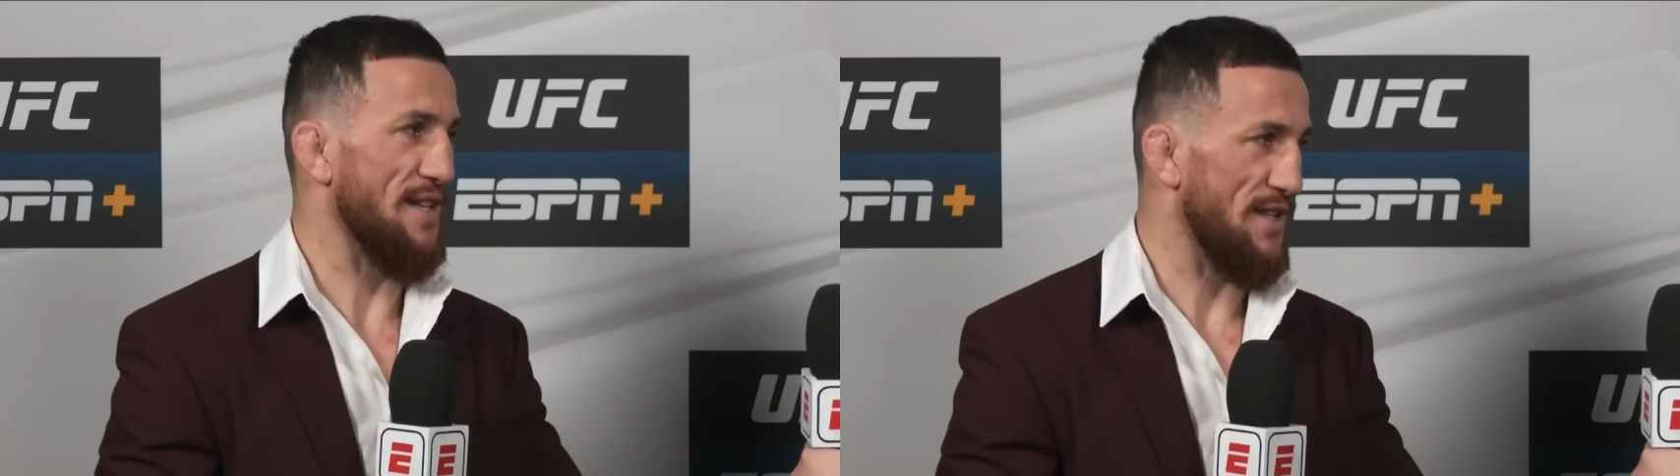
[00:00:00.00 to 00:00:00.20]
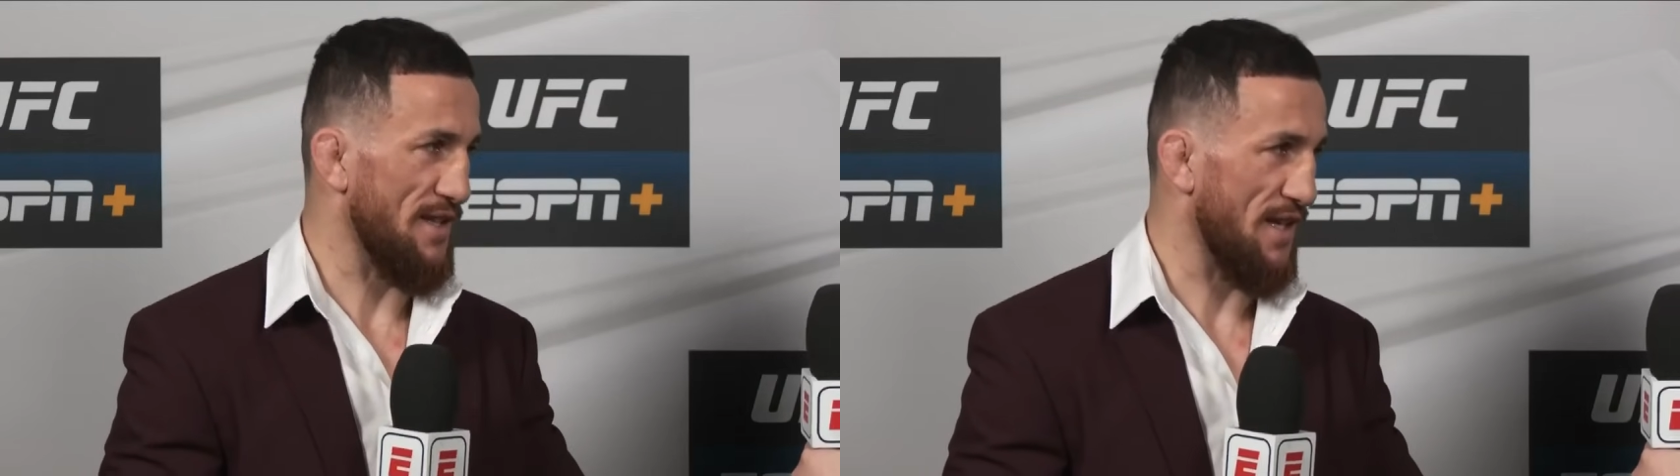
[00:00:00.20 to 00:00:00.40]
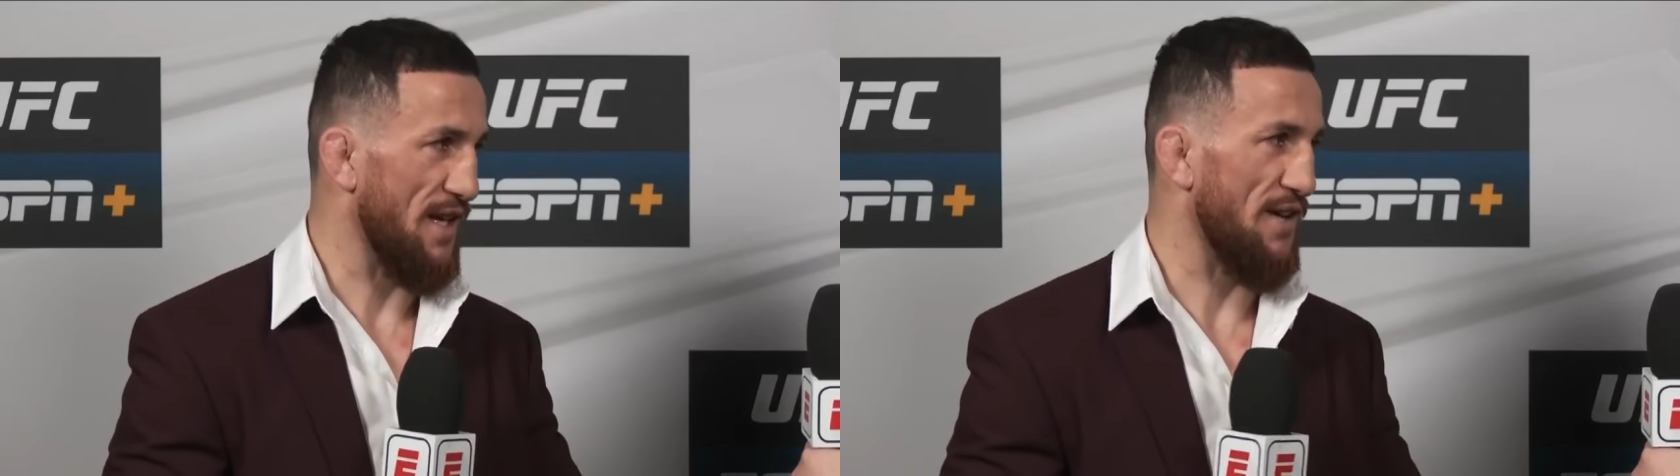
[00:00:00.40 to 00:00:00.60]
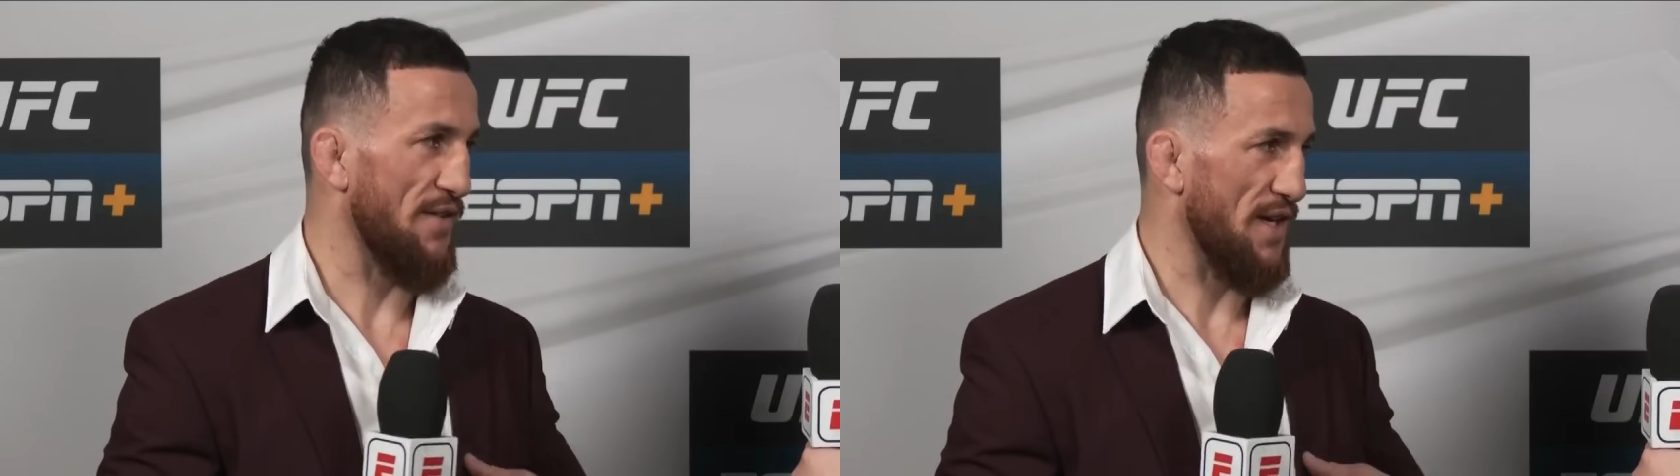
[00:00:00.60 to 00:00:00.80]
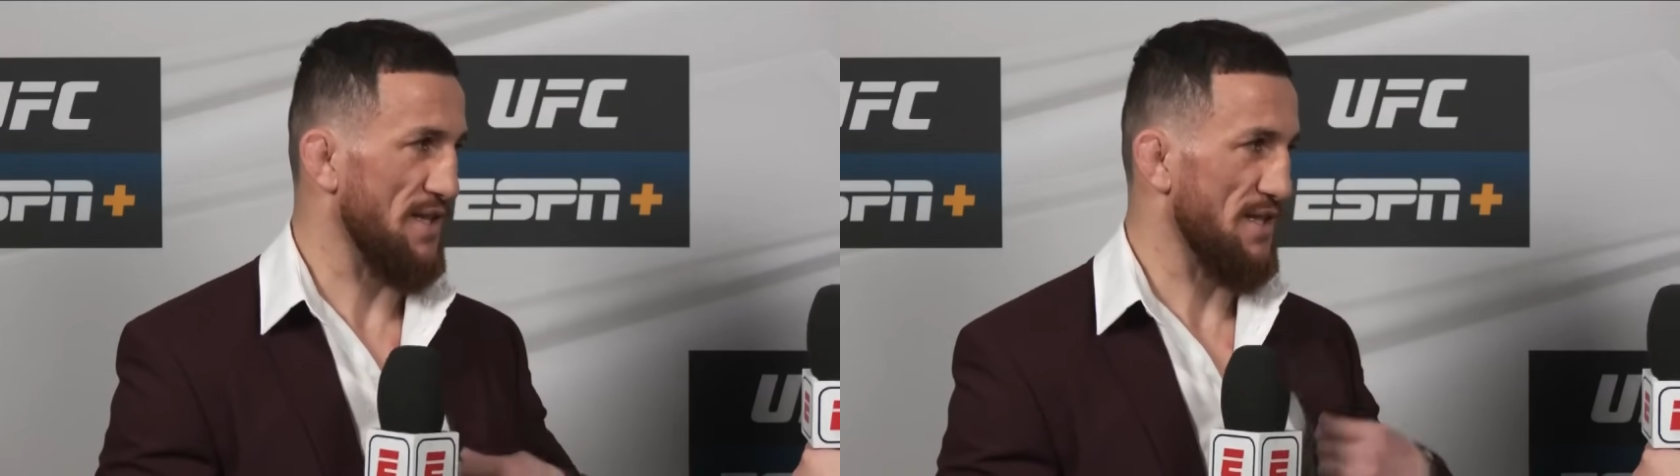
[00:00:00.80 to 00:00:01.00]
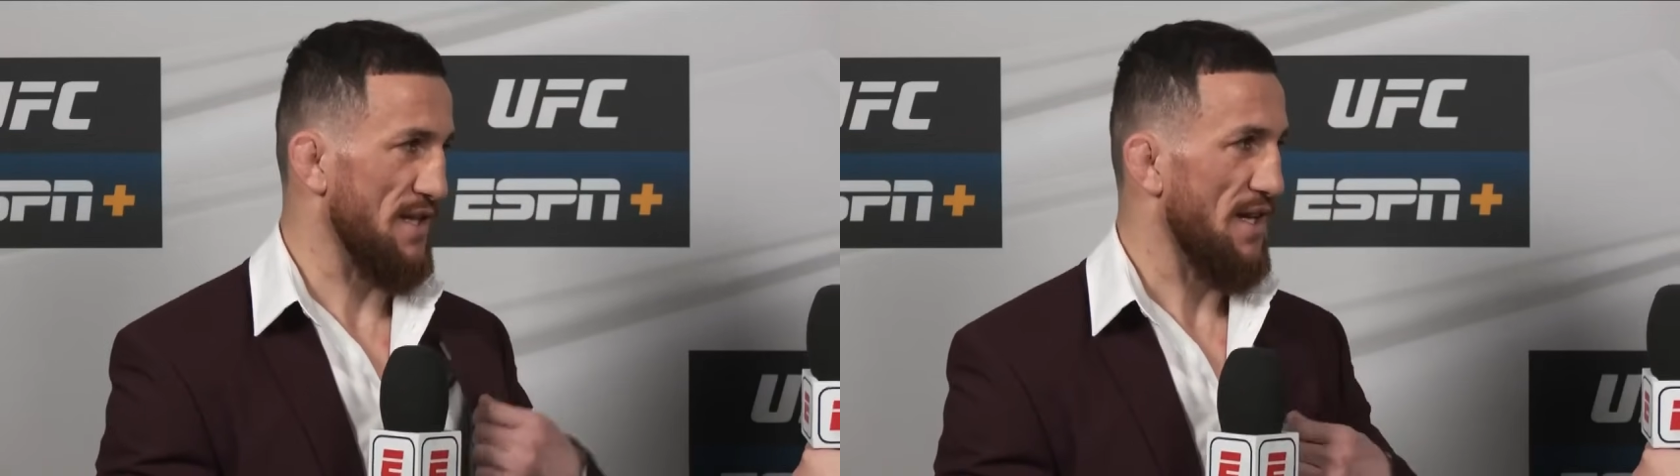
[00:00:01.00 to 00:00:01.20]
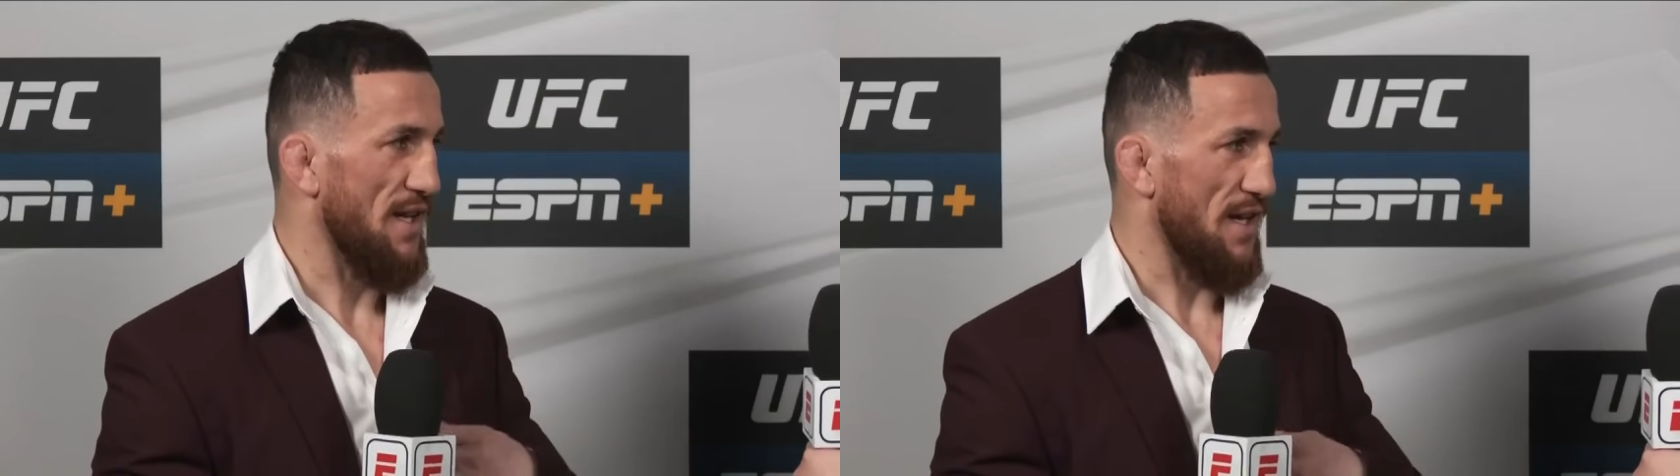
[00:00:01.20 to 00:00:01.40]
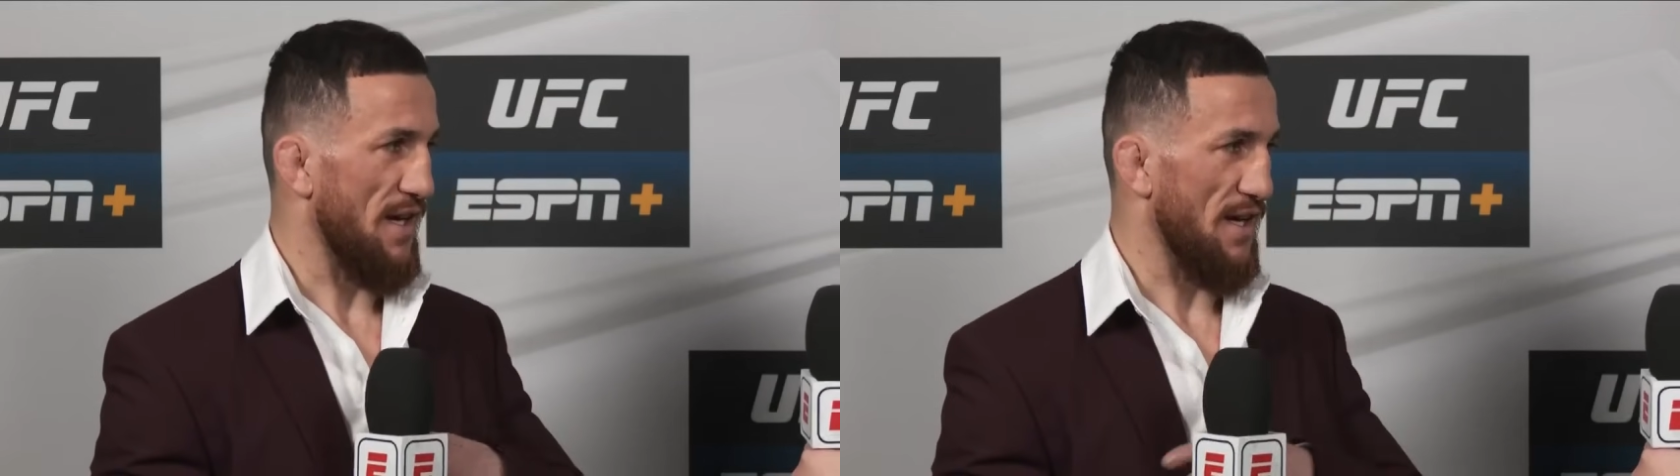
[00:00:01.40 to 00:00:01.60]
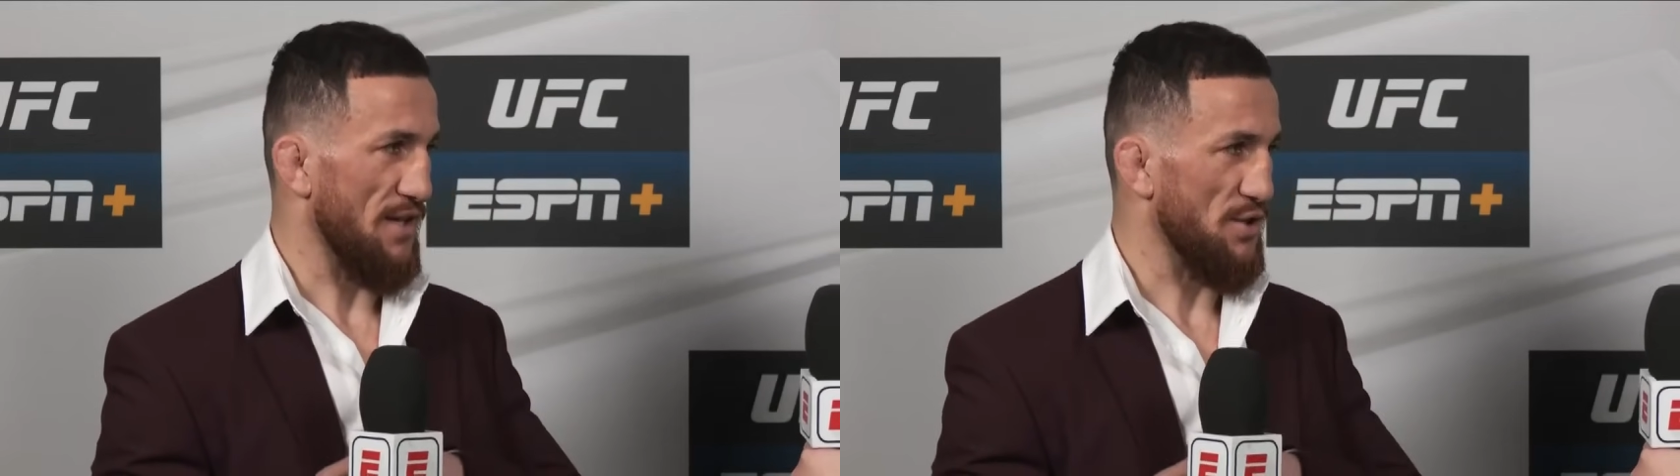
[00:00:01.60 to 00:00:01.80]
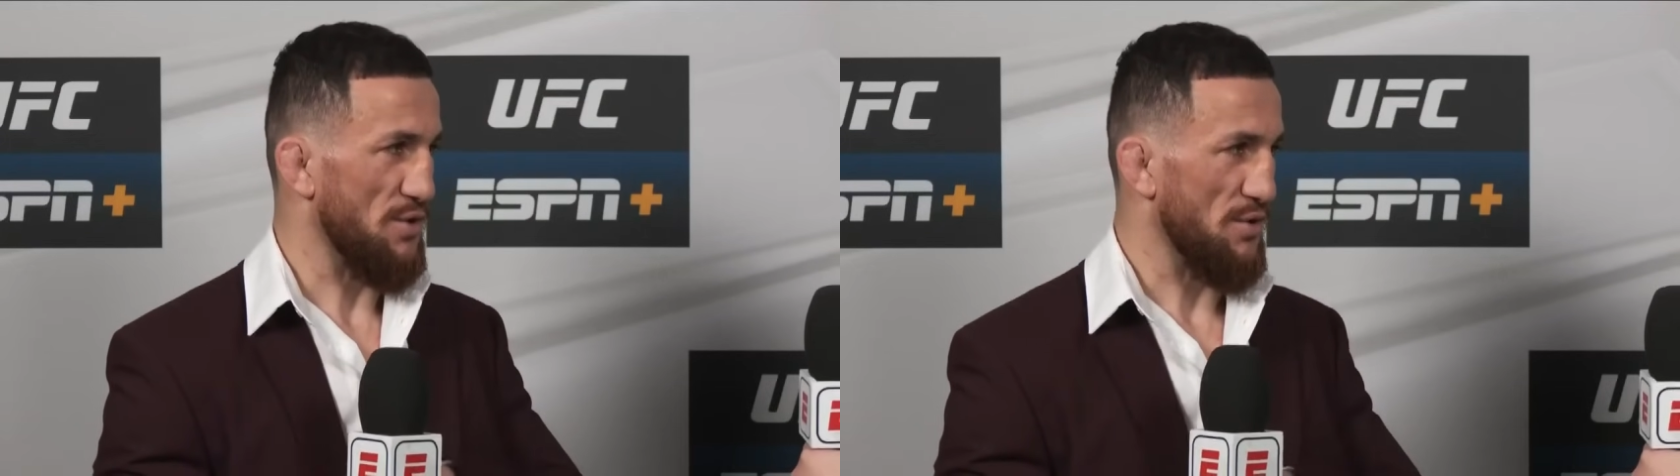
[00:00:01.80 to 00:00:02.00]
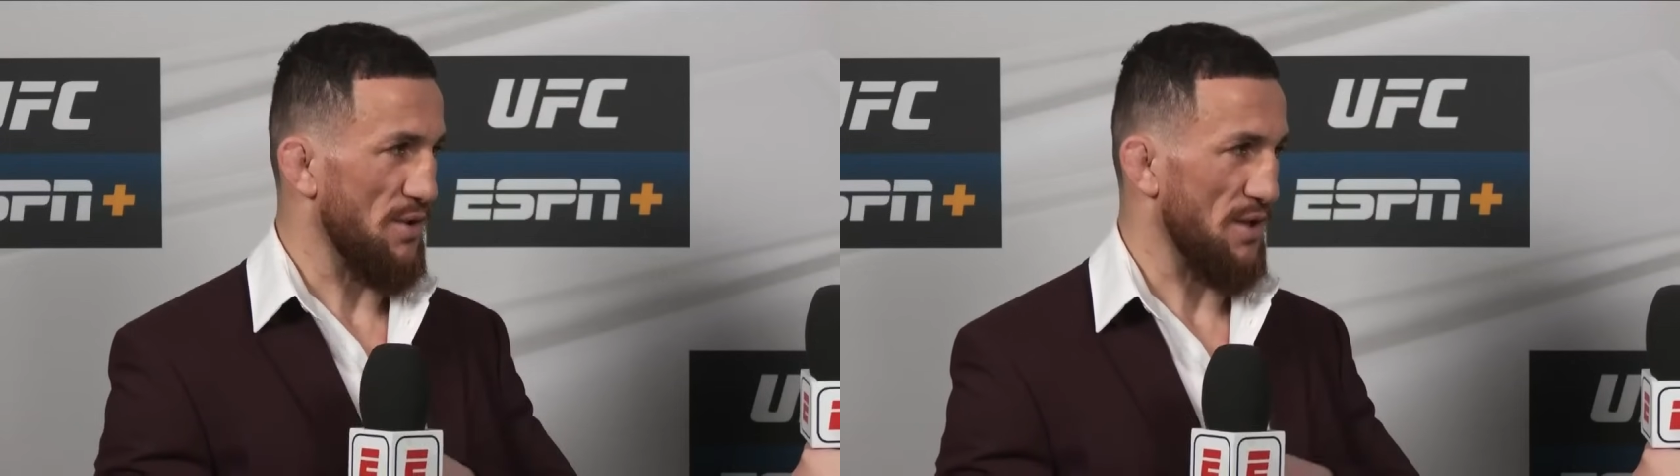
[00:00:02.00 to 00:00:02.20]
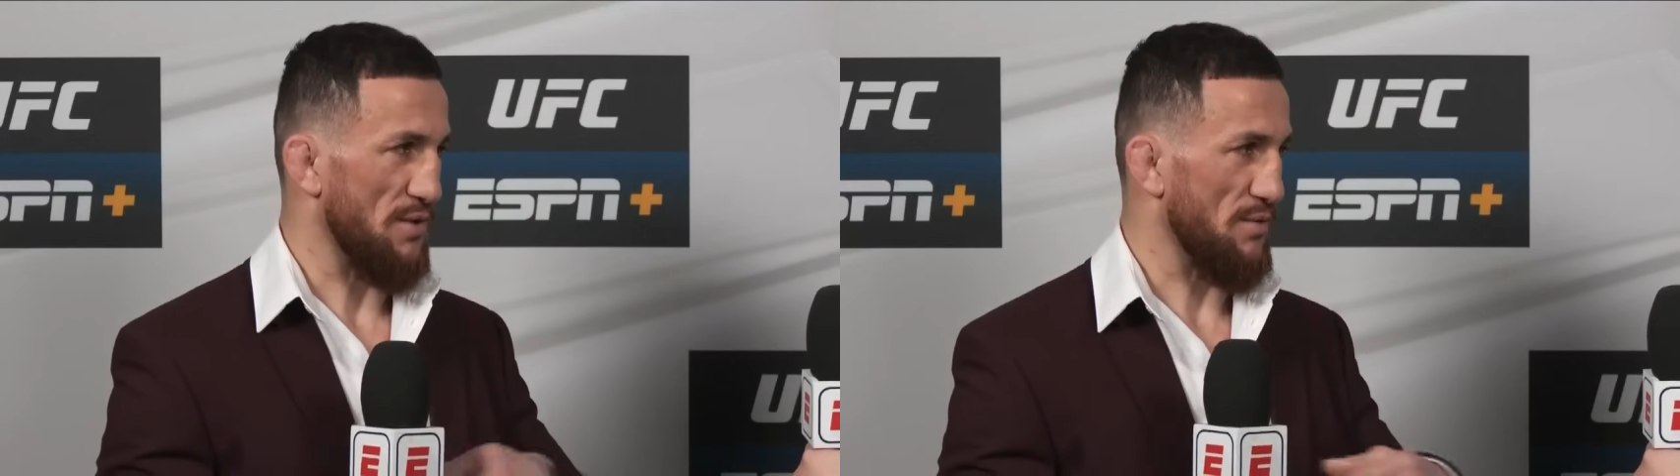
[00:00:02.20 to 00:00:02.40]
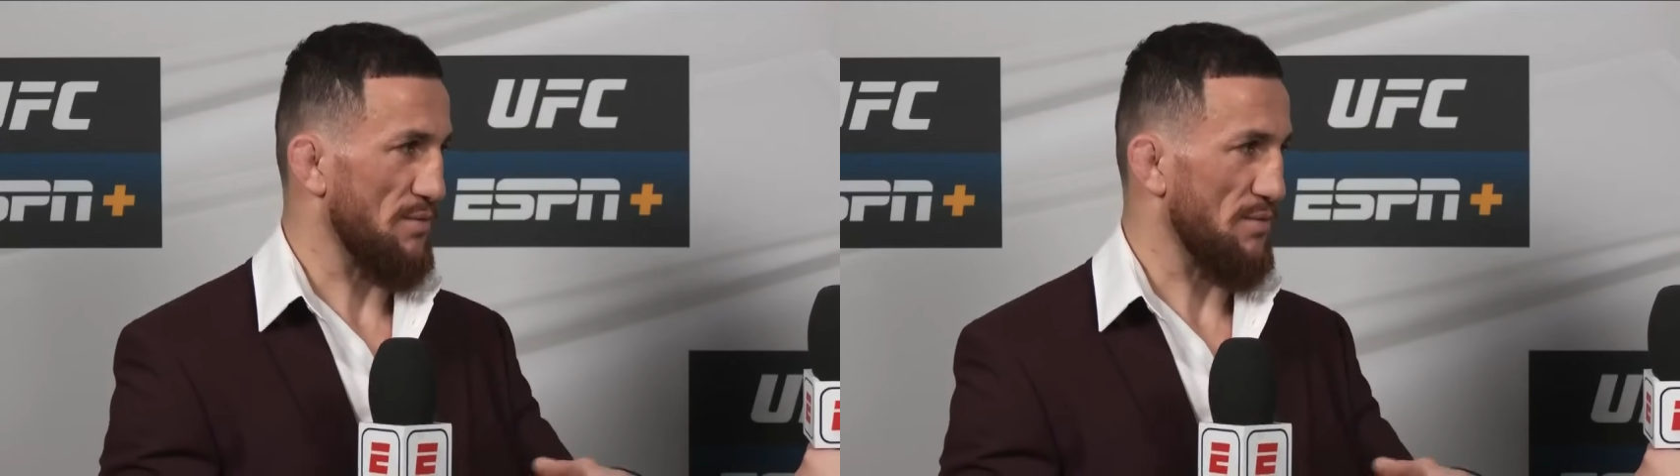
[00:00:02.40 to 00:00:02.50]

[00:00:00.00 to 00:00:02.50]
and he gave his gear.